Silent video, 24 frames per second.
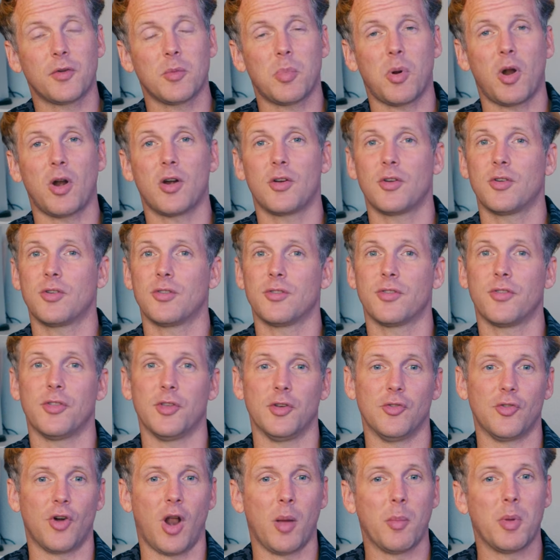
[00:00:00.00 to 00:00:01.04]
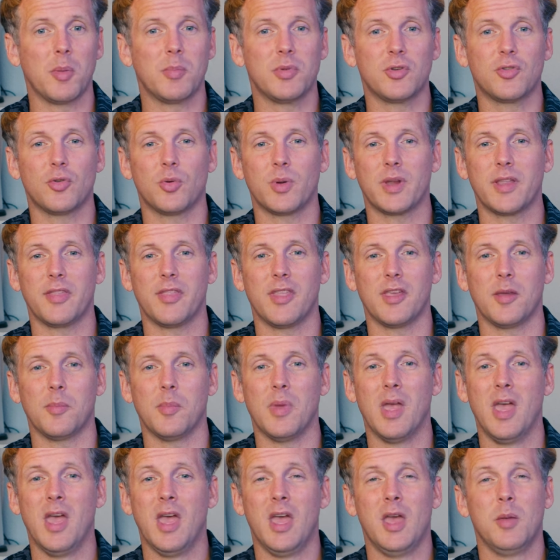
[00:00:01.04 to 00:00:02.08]
for partners, the drama between
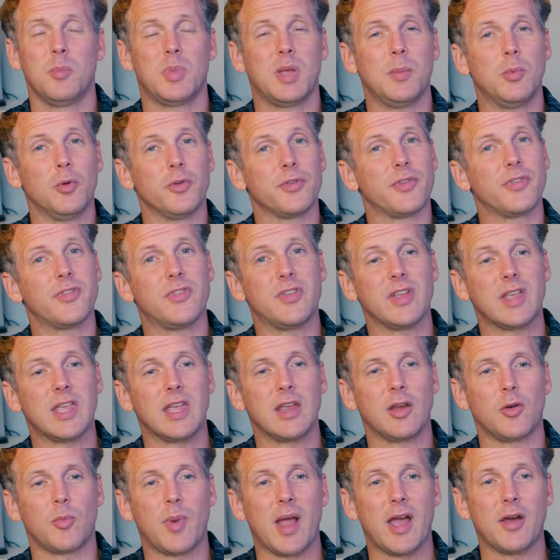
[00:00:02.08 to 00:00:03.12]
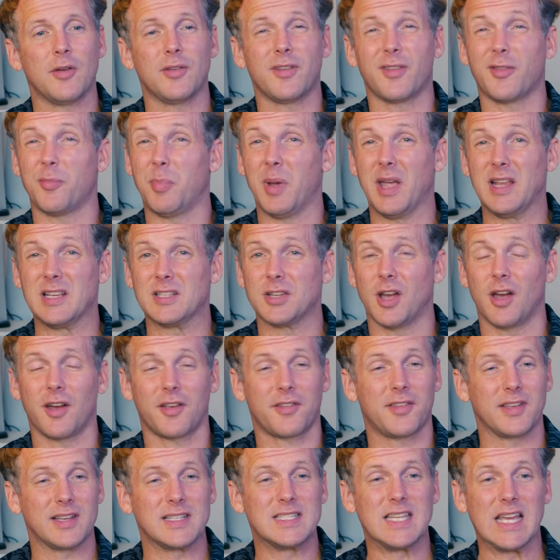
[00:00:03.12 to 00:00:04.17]
them, people sticking around despite
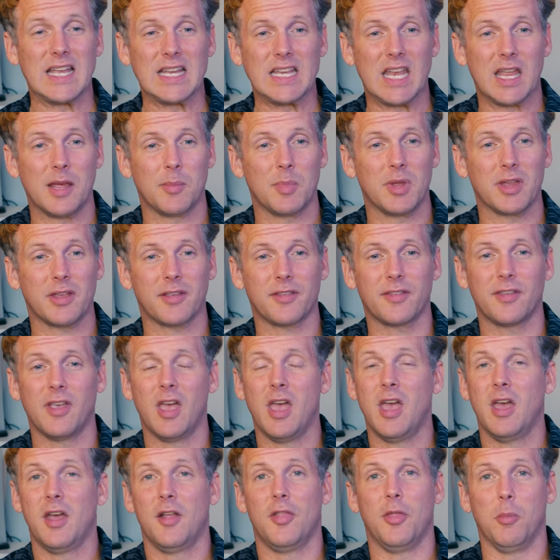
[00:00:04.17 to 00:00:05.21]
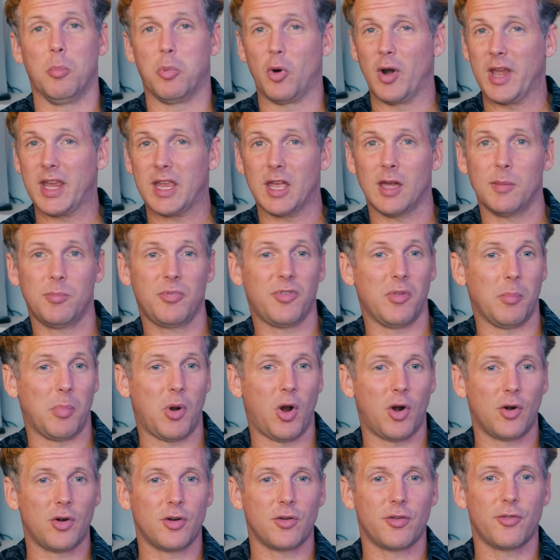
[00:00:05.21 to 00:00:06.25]
toxic dynamics, the breakups, the
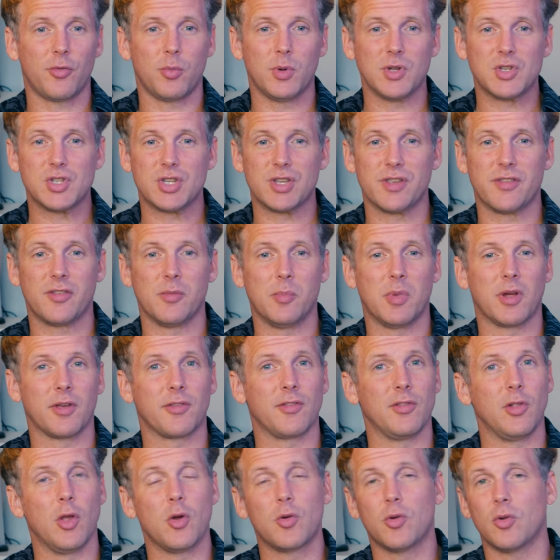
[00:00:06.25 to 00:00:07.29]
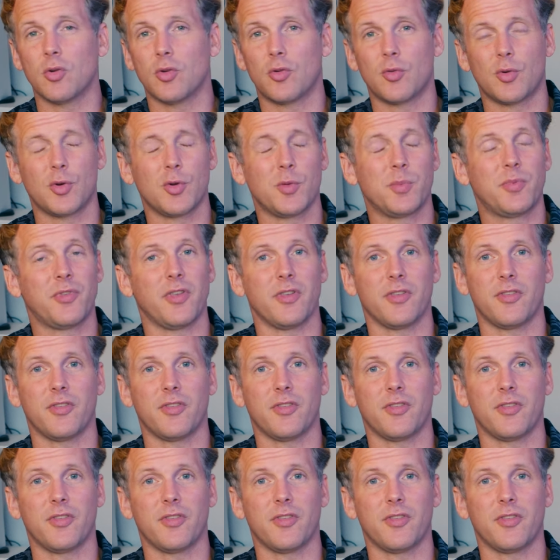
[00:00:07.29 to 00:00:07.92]
partner switches amongst local groups,